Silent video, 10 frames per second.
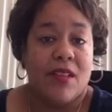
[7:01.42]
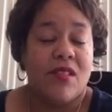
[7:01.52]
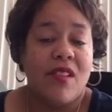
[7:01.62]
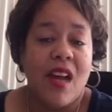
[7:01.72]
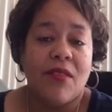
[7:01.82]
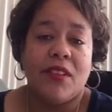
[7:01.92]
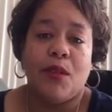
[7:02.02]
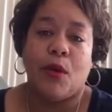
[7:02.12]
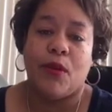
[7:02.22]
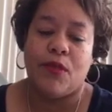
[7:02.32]
it's definitely
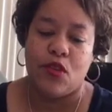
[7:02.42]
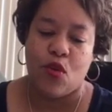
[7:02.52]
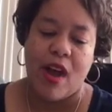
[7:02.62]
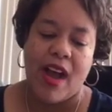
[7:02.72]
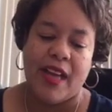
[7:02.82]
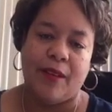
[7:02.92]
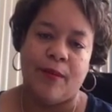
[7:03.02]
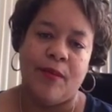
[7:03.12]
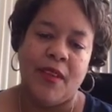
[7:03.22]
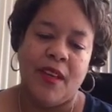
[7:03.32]
worth the try.
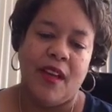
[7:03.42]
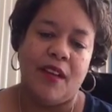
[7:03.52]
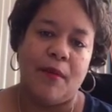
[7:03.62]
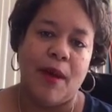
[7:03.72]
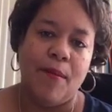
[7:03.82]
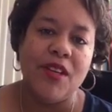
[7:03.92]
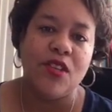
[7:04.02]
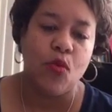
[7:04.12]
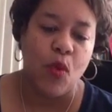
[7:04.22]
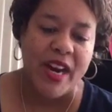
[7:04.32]
I
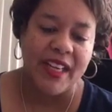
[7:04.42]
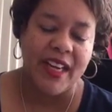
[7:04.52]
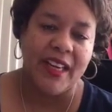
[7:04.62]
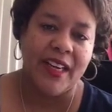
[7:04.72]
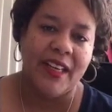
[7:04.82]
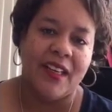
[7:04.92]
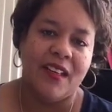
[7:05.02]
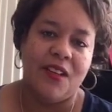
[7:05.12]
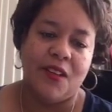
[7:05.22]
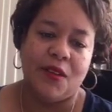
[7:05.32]
mentioned weight gain.
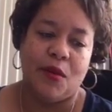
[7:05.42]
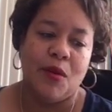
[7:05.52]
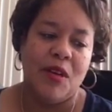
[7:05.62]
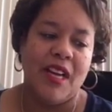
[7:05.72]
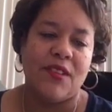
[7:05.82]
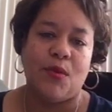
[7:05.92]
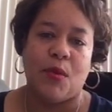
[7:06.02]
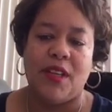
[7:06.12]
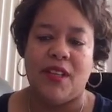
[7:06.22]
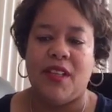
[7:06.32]
That's
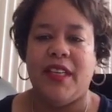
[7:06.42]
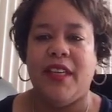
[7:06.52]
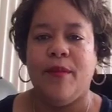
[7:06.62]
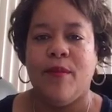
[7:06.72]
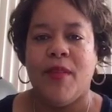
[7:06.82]
one of the